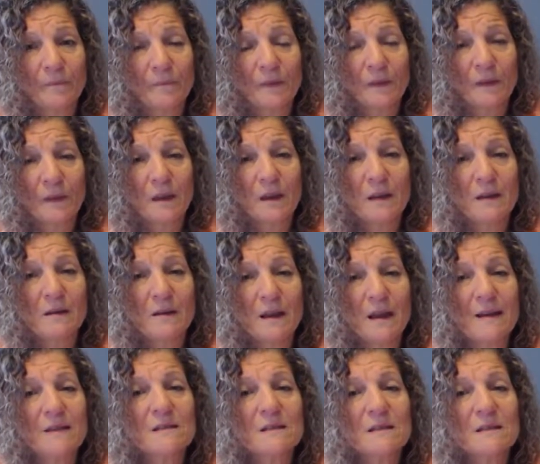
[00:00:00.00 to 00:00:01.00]
Okay,
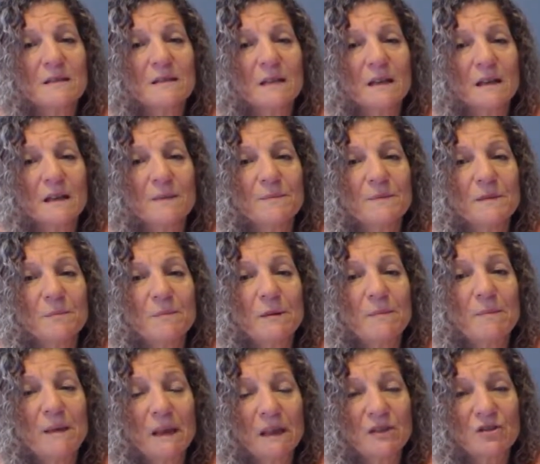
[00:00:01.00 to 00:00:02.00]
now's the time to be
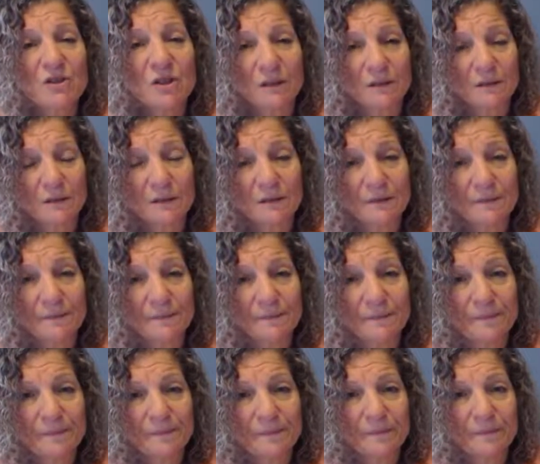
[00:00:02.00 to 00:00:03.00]
patient.
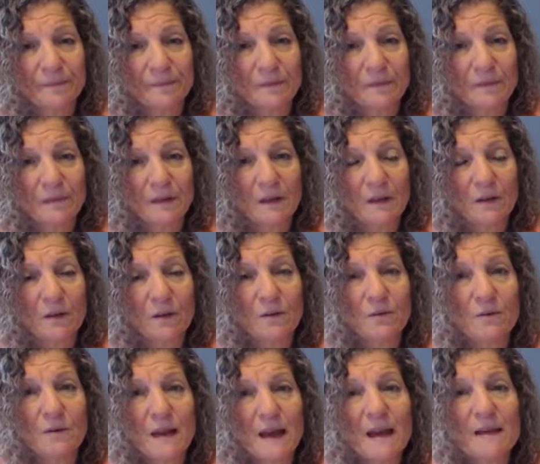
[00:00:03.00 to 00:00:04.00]
You know,
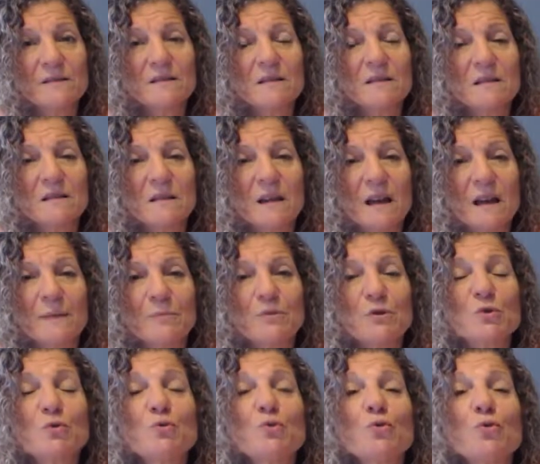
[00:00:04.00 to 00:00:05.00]
now's the time
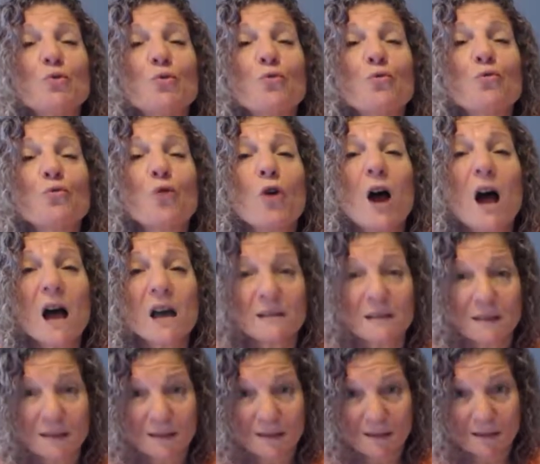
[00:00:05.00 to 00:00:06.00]
to
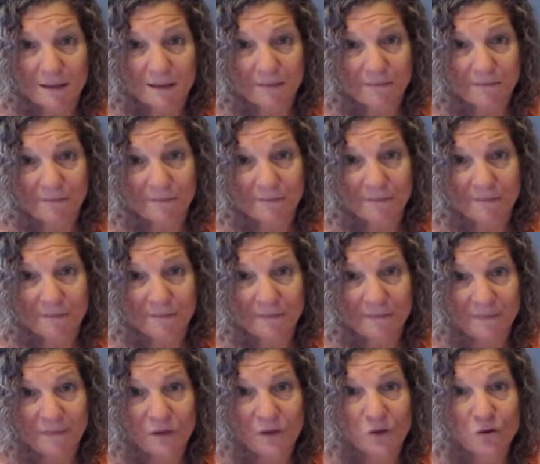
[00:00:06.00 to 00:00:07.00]
trust.
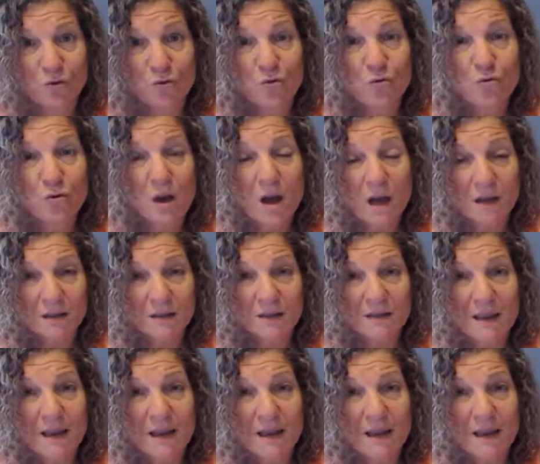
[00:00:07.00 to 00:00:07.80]
Trust.